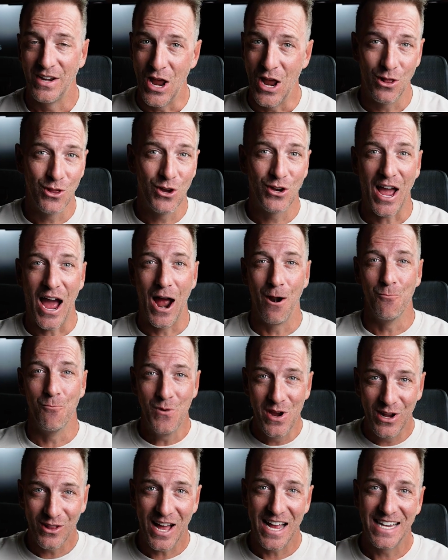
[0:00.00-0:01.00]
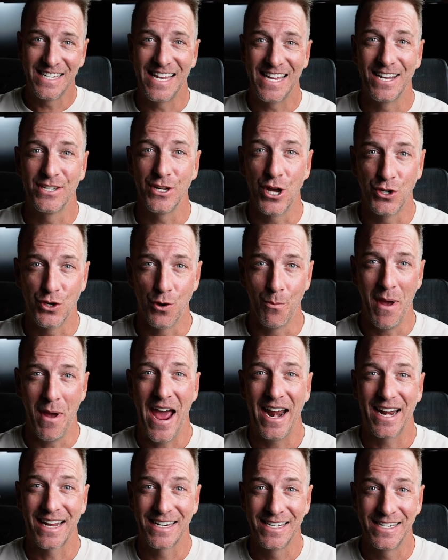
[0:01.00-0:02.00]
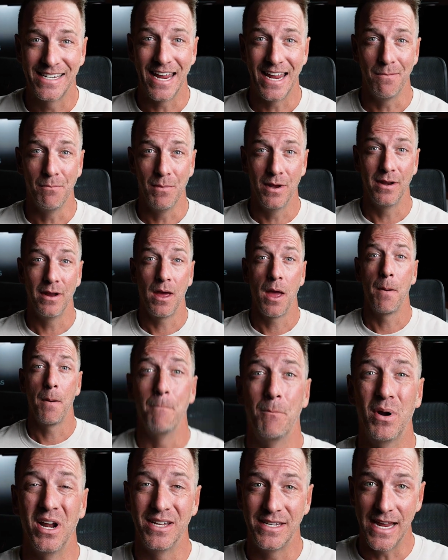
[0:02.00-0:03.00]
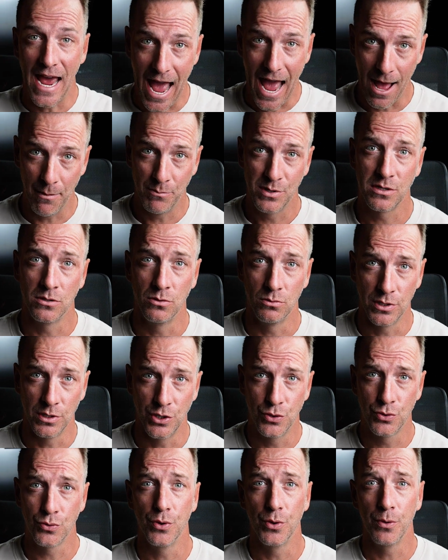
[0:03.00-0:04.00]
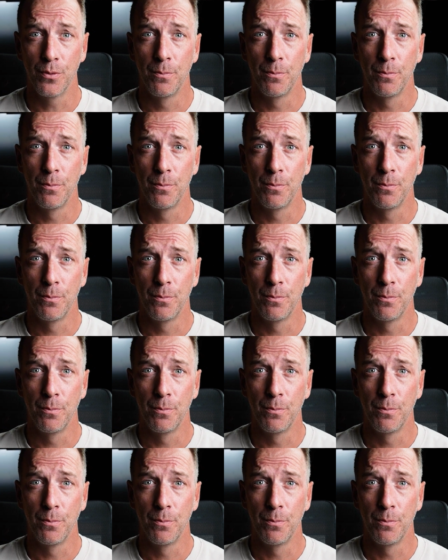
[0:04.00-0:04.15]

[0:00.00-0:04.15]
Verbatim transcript: Now look, I realize that's a dramatic statement, but it's absolutely true.